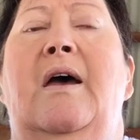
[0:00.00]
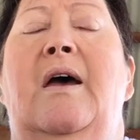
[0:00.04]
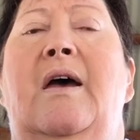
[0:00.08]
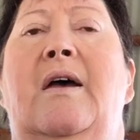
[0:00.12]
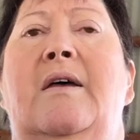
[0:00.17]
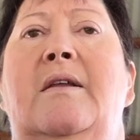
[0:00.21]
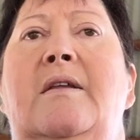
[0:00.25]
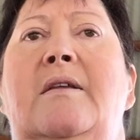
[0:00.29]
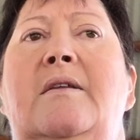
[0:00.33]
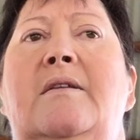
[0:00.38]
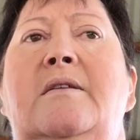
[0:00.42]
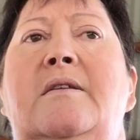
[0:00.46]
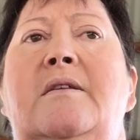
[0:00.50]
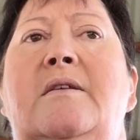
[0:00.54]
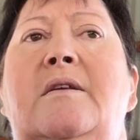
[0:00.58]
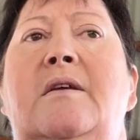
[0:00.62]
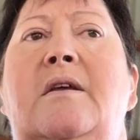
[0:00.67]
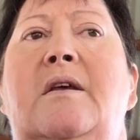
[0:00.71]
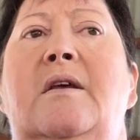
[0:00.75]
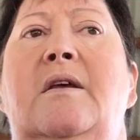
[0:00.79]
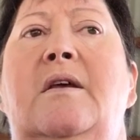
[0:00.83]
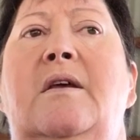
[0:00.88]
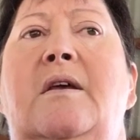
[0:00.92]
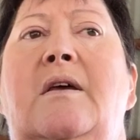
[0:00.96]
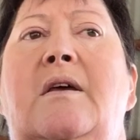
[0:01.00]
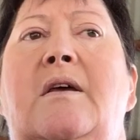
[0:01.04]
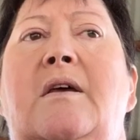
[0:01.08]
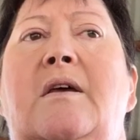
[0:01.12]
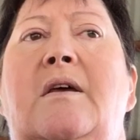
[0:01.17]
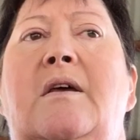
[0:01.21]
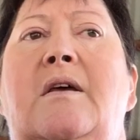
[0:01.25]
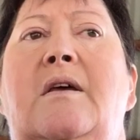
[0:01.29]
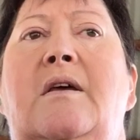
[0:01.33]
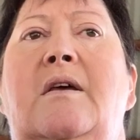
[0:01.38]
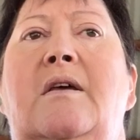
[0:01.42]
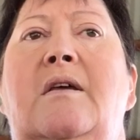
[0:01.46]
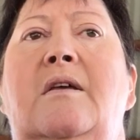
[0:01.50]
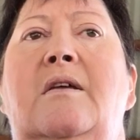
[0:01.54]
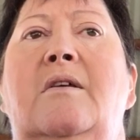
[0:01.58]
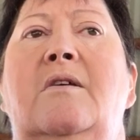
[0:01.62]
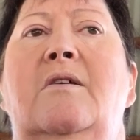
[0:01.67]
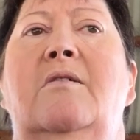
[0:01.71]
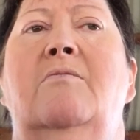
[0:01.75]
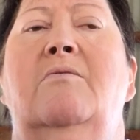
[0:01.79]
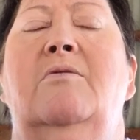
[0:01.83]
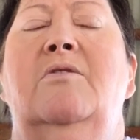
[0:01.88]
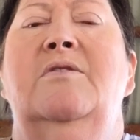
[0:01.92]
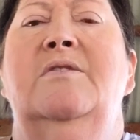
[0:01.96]
And
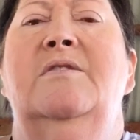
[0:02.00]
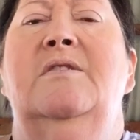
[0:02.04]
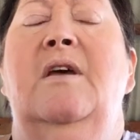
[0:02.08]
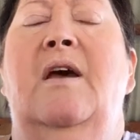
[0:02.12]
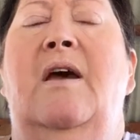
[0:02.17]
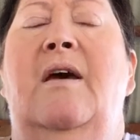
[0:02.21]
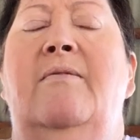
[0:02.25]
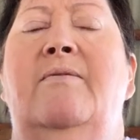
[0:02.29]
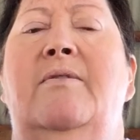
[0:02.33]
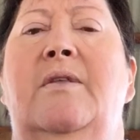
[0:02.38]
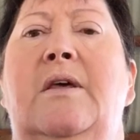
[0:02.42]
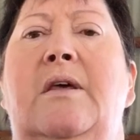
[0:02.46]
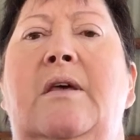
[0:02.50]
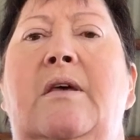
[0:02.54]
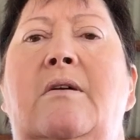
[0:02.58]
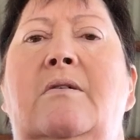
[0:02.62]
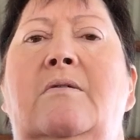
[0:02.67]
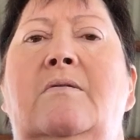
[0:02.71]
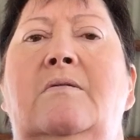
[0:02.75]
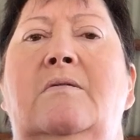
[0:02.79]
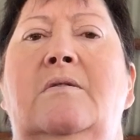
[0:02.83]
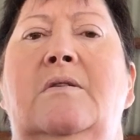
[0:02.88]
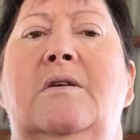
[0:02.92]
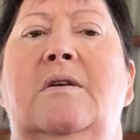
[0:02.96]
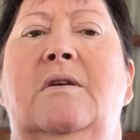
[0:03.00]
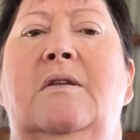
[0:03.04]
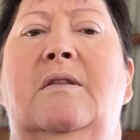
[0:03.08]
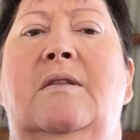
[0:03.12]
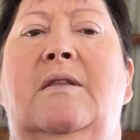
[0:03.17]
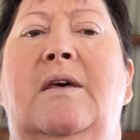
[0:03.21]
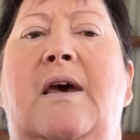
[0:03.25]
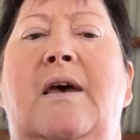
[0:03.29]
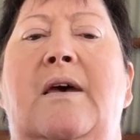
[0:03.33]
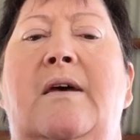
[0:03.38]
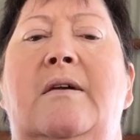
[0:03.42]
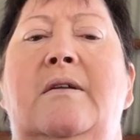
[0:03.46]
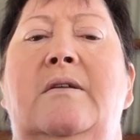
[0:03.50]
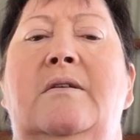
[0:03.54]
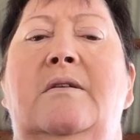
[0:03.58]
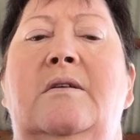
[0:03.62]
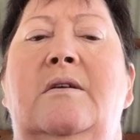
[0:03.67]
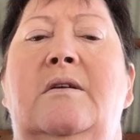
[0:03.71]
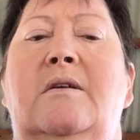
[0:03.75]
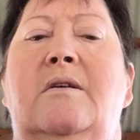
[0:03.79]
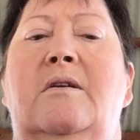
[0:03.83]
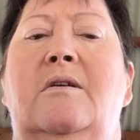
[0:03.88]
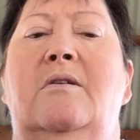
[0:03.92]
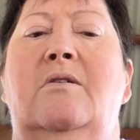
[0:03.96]
you also have the guilt
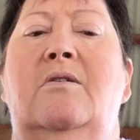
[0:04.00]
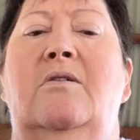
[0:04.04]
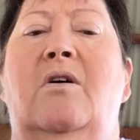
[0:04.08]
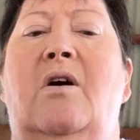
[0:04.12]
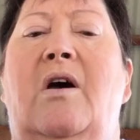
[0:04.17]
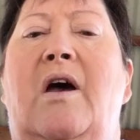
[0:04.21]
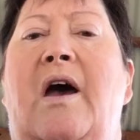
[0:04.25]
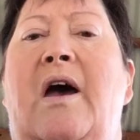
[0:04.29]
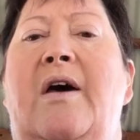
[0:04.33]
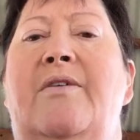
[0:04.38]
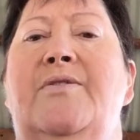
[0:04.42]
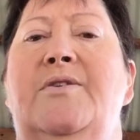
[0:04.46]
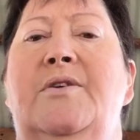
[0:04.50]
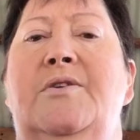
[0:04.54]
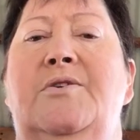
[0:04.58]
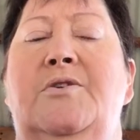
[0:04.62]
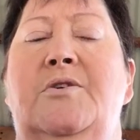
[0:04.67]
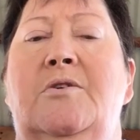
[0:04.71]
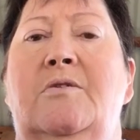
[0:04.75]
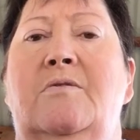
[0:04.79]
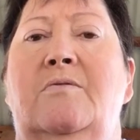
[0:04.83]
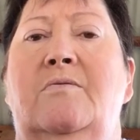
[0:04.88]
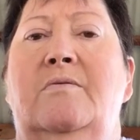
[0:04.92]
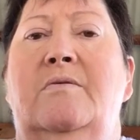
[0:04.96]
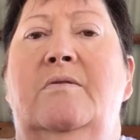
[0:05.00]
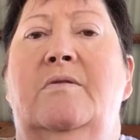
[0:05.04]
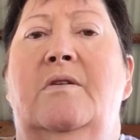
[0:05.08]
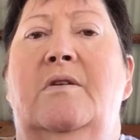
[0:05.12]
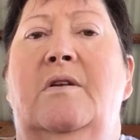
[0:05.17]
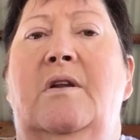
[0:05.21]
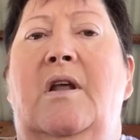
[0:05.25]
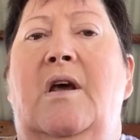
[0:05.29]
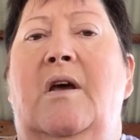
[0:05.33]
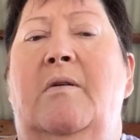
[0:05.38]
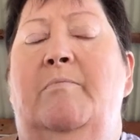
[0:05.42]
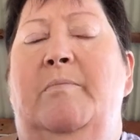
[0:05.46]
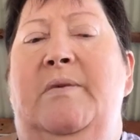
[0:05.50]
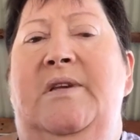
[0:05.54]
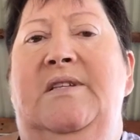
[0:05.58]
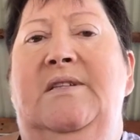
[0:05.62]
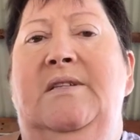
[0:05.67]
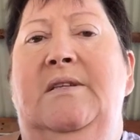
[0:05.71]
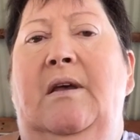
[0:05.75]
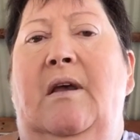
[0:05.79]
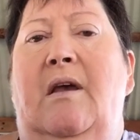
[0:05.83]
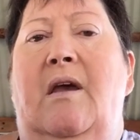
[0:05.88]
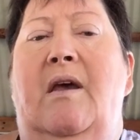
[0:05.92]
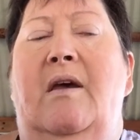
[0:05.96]
that your other children are
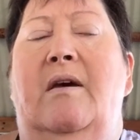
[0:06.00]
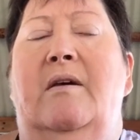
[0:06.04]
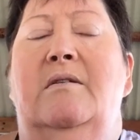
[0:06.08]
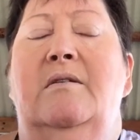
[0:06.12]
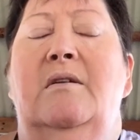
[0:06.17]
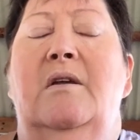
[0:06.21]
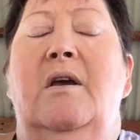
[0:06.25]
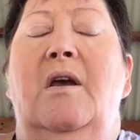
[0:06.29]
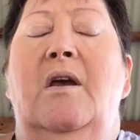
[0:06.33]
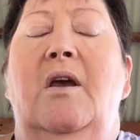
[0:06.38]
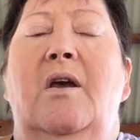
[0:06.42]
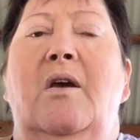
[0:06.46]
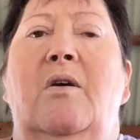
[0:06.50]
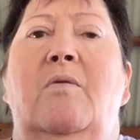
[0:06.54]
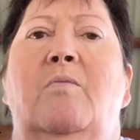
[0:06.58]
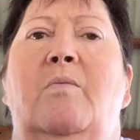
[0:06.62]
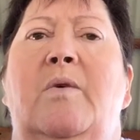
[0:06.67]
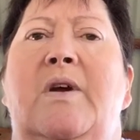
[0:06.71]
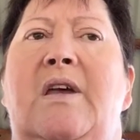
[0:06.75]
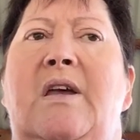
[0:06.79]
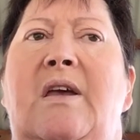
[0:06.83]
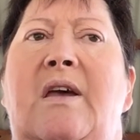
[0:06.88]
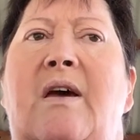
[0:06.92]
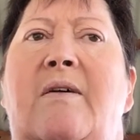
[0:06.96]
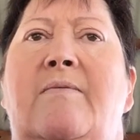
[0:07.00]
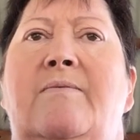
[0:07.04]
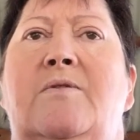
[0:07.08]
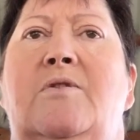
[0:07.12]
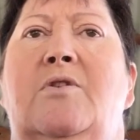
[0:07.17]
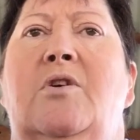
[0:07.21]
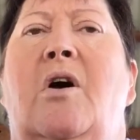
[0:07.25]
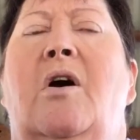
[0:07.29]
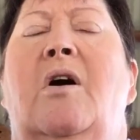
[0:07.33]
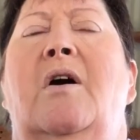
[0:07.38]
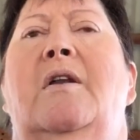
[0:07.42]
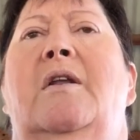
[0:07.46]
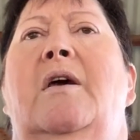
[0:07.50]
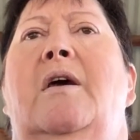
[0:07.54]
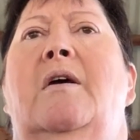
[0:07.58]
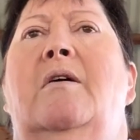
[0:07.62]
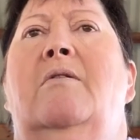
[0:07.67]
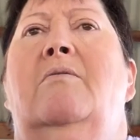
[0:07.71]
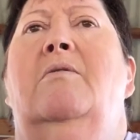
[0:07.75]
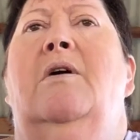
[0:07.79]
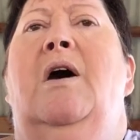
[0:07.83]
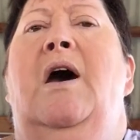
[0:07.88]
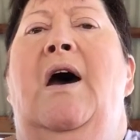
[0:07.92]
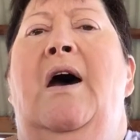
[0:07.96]
missing out. We have tried
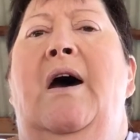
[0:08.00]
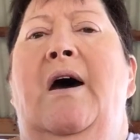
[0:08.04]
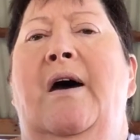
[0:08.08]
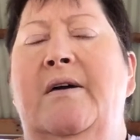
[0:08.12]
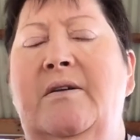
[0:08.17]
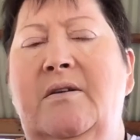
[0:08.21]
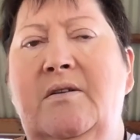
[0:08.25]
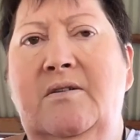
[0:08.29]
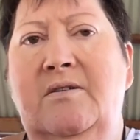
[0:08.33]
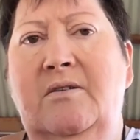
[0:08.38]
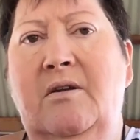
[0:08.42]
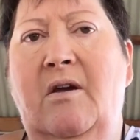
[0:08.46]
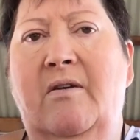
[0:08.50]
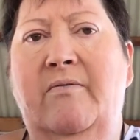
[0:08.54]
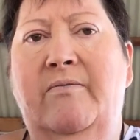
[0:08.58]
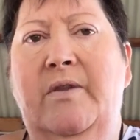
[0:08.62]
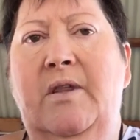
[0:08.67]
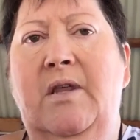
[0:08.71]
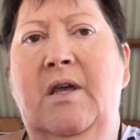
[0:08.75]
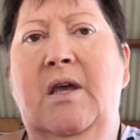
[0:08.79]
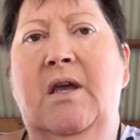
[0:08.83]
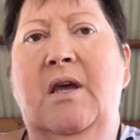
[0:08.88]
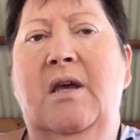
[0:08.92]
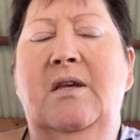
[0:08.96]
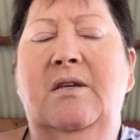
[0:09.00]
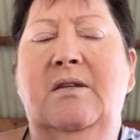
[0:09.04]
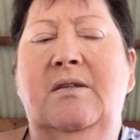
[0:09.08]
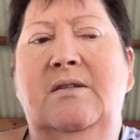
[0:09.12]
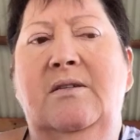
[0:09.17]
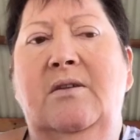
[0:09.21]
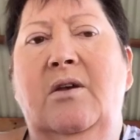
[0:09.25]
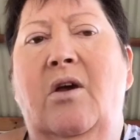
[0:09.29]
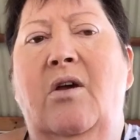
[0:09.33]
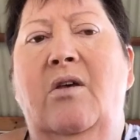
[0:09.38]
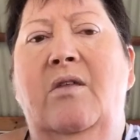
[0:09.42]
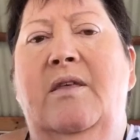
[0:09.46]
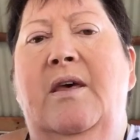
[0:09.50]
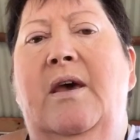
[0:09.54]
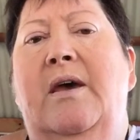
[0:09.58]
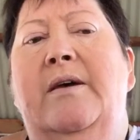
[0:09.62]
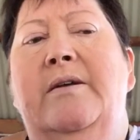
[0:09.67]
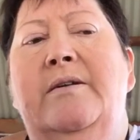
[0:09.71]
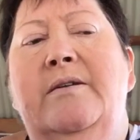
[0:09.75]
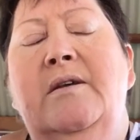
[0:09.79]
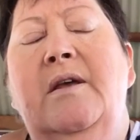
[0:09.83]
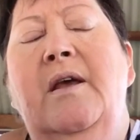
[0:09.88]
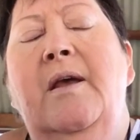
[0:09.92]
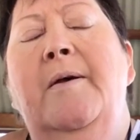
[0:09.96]
our hardest over the years so
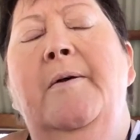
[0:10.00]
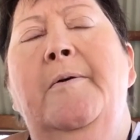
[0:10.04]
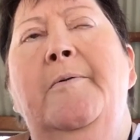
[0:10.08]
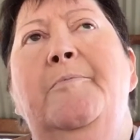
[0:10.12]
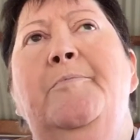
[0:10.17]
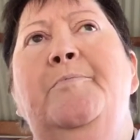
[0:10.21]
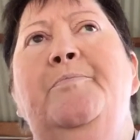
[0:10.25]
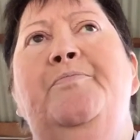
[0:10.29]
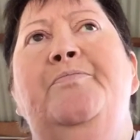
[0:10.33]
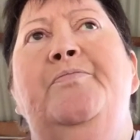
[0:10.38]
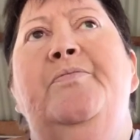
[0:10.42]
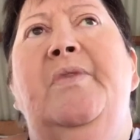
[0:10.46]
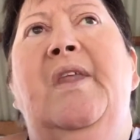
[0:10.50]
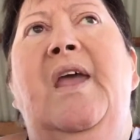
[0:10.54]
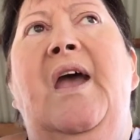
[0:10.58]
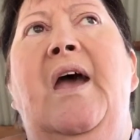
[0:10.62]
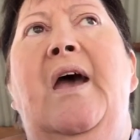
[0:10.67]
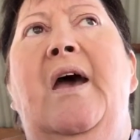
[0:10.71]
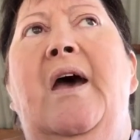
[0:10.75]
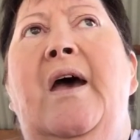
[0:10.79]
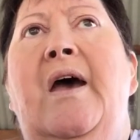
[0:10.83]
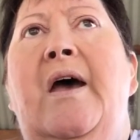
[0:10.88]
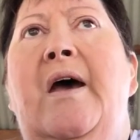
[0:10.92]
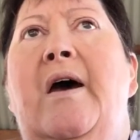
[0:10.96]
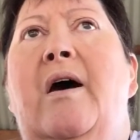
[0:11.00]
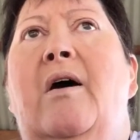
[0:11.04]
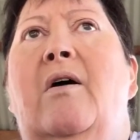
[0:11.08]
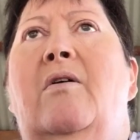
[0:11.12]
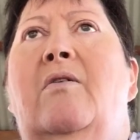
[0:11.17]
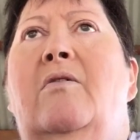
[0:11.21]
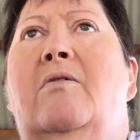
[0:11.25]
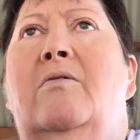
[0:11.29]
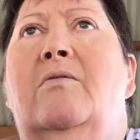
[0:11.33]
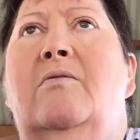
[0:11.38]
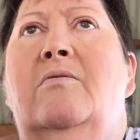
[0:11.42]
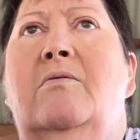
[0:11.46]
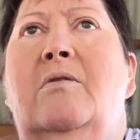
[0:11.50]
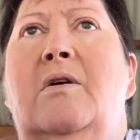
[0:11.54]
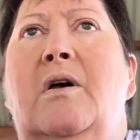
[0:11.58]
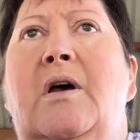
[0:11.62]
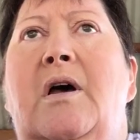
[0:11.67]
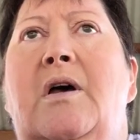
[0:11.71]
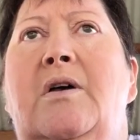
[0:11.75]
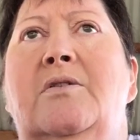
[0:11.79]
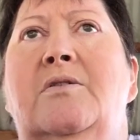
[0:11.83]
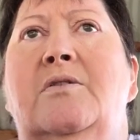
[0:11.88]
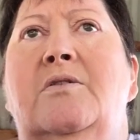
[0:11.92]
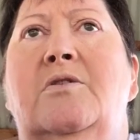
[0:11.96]
that our
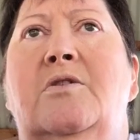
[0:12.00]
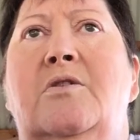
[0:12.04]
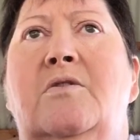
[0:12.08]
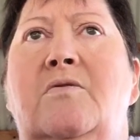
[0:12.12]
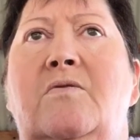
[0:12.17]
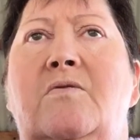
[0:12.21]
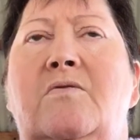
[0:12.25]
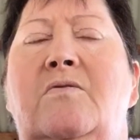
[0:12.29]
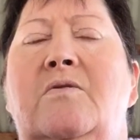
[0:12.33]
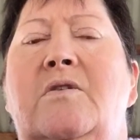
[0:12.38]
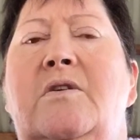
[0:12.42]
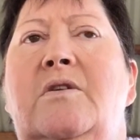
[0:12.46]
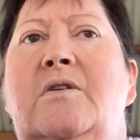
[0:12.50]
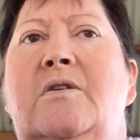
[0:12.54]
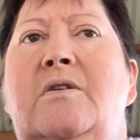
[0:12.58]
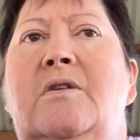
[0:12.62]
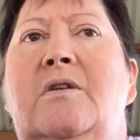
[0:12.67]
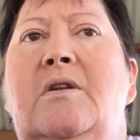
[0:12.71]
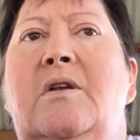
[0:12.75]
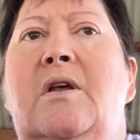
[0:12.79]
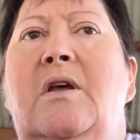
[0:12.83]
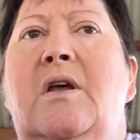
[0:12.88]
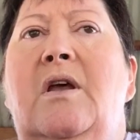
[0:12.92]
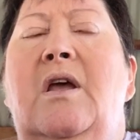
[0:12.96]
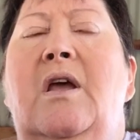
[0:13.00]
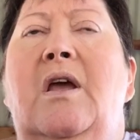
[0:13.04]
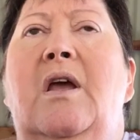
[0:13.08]
children,